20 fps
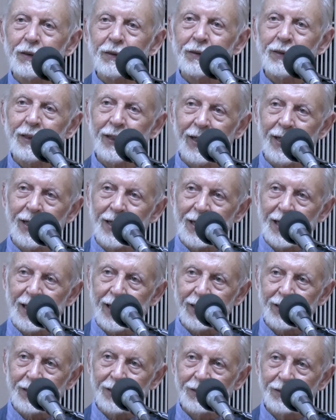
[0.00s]
The
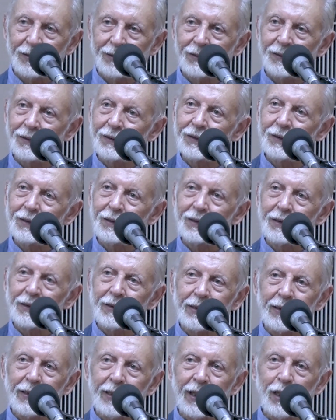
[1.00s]
intellect
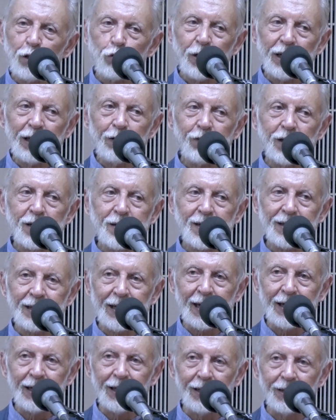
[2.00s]
is very
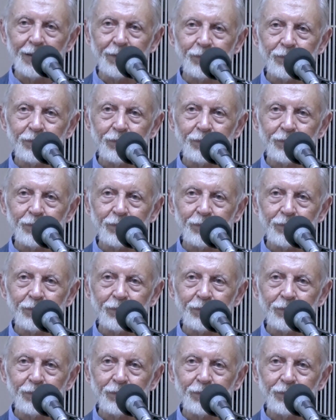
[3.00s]
versatile.